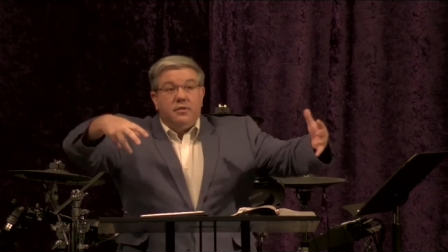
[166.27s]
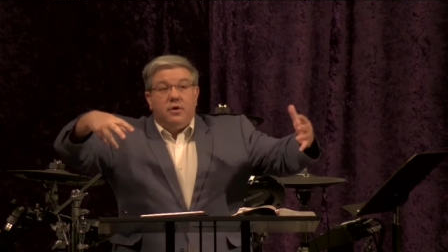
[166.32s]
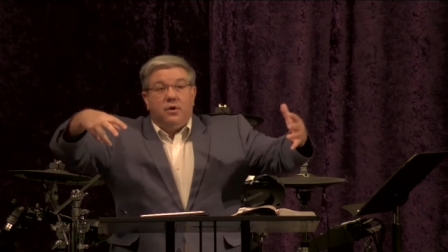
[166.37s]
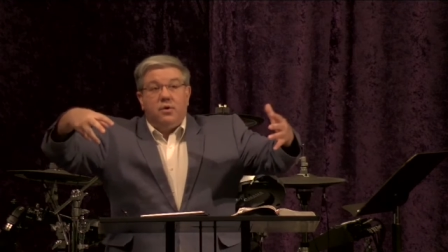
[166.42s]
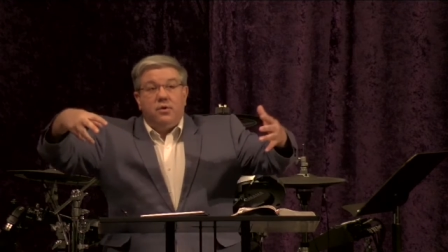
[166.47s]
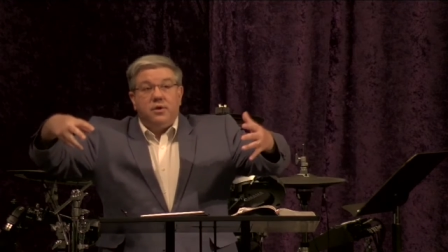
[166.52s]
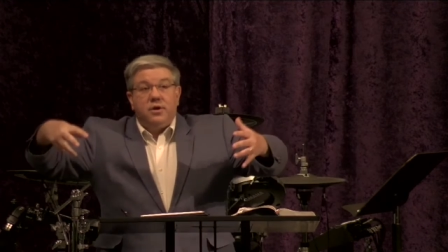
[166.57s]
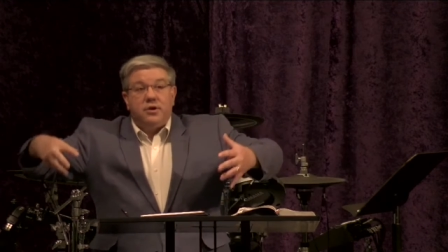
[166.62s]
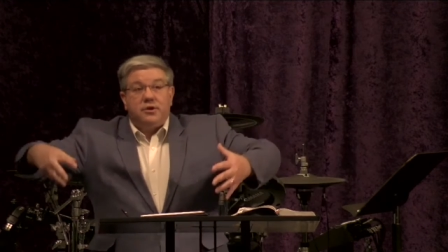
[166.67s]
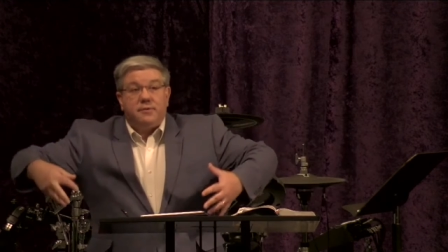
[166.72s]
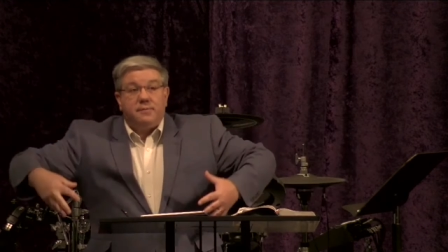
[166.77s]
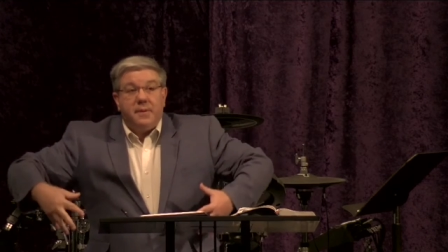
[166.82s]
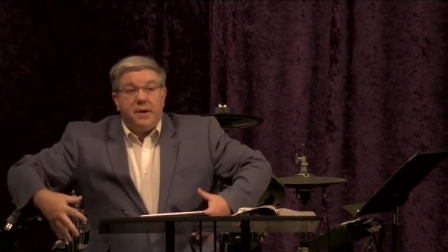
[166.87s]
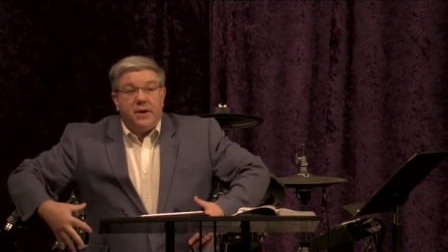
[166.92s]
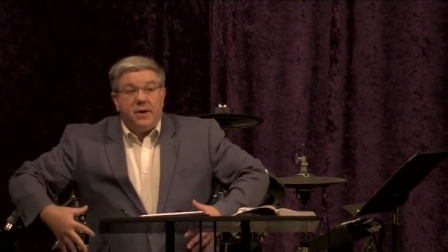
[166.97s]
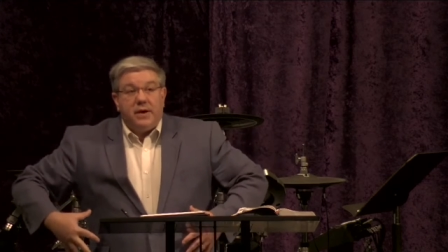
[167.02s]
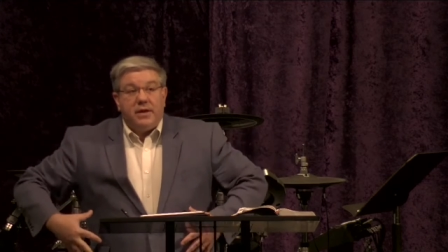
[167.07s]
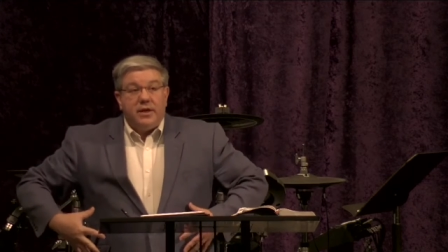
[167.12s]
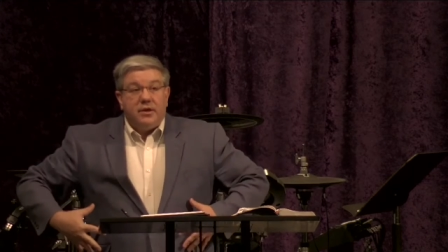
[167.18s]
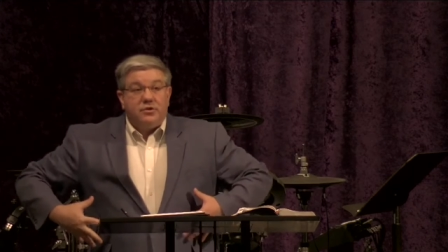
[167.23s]
the Holy
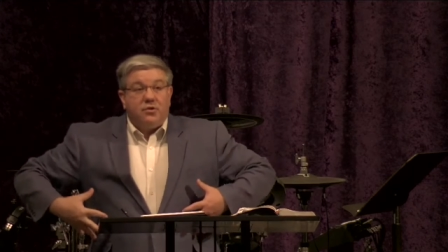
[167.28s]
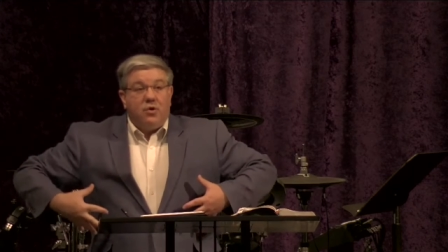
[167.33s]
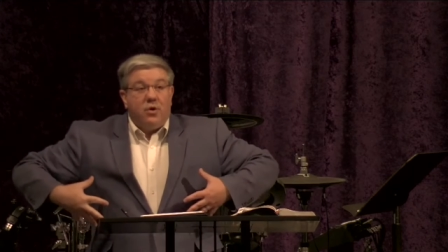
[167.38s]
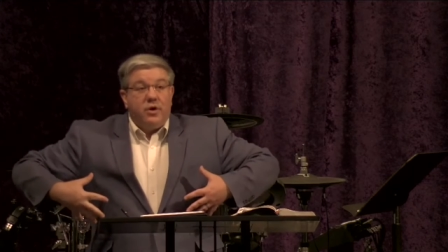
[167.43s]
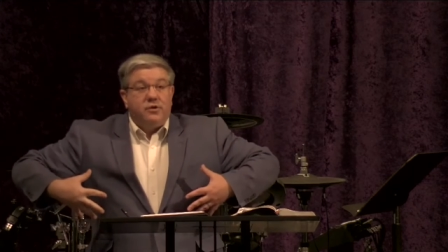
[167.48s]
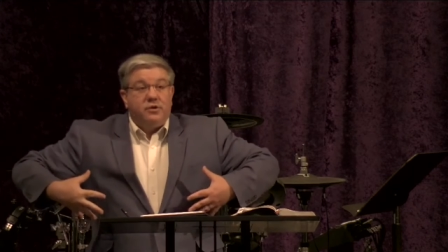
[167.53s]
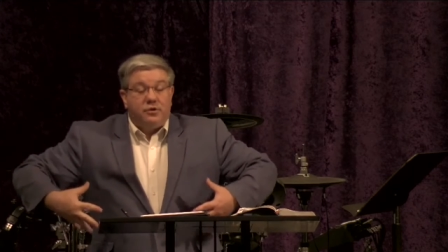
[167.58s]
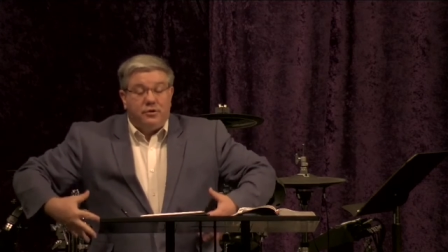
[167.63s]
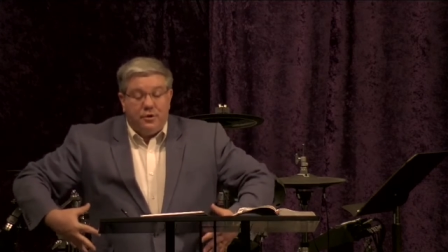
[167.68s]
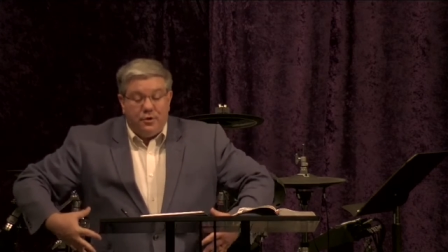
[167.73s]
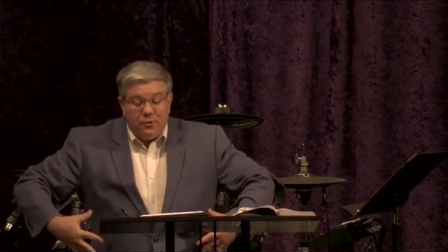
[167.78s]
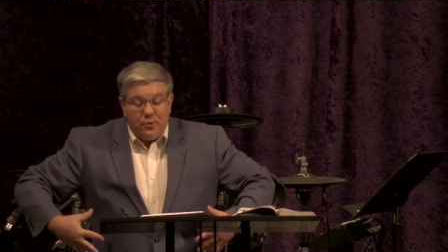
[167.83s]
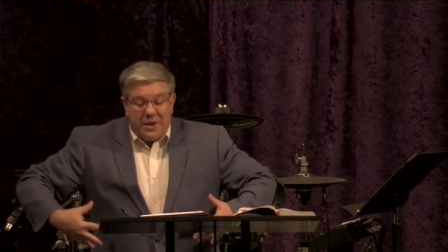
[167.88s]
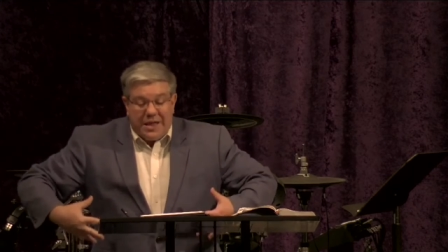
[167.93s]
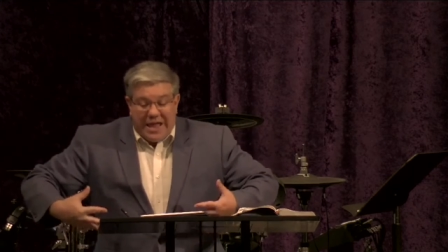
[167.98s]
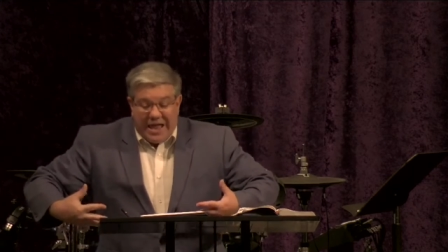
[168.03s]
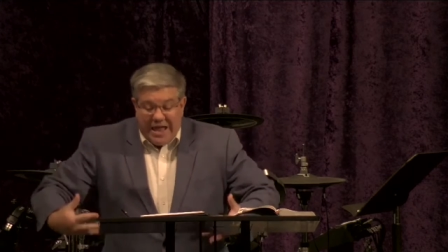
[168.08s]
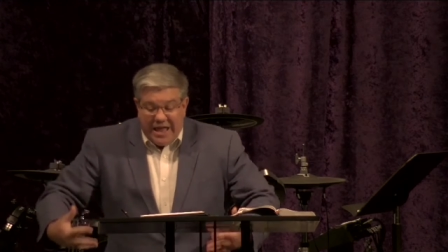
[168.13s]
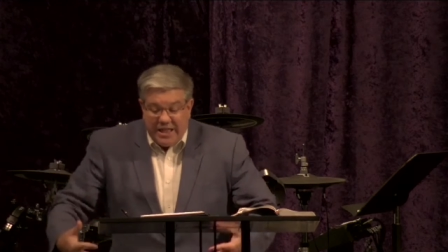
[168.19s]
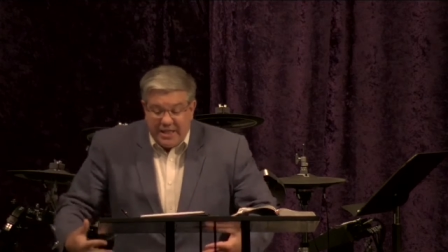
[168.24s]
Spirit is going to do
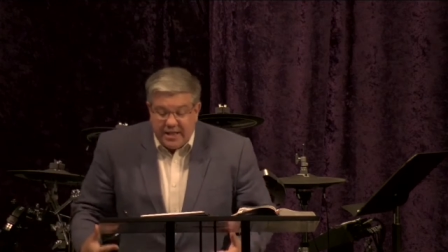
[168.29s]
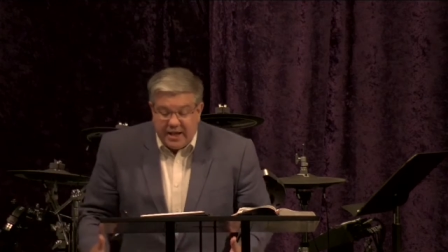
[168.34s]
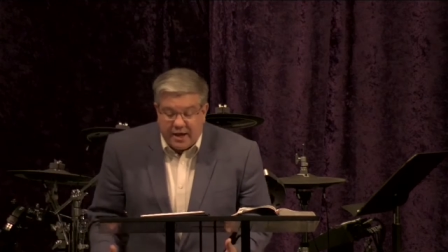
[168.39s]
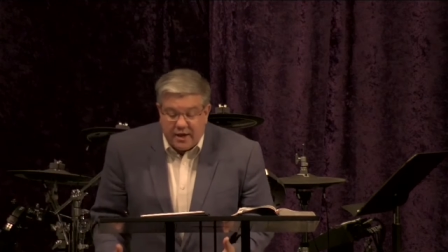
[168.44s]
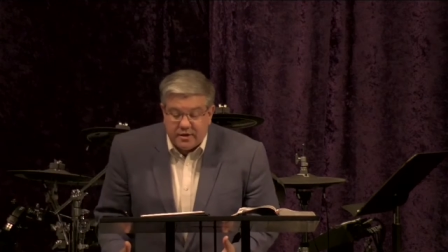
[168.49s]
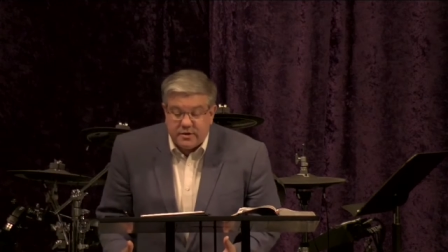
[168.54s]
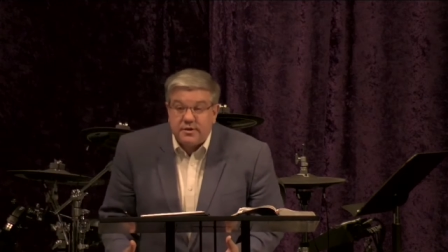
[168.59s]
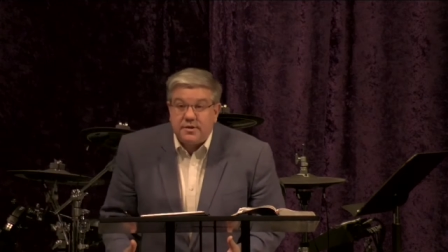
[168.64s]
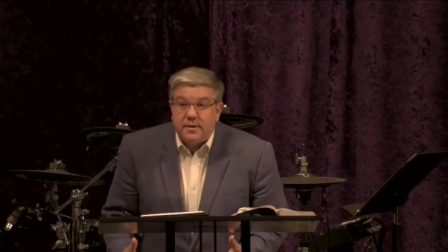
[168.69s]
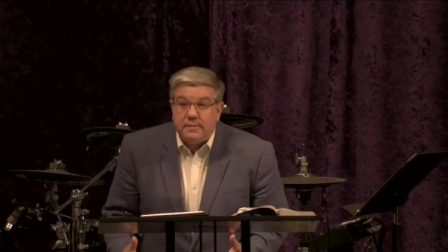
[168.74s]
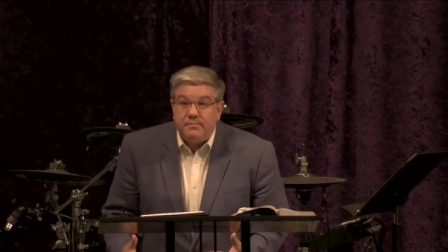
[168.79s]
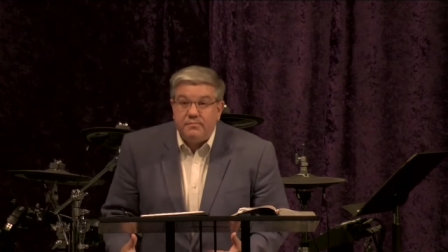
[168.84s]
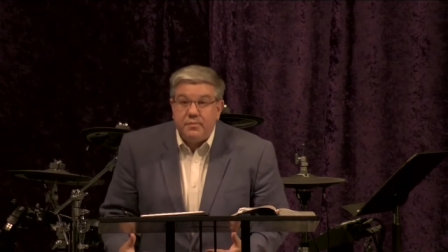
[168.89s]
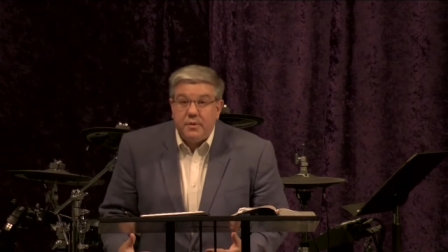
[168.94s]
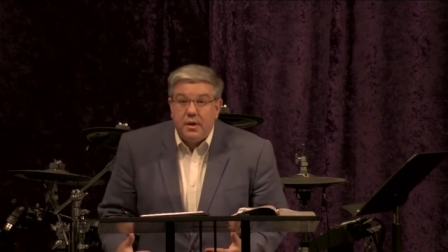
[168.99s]
in us.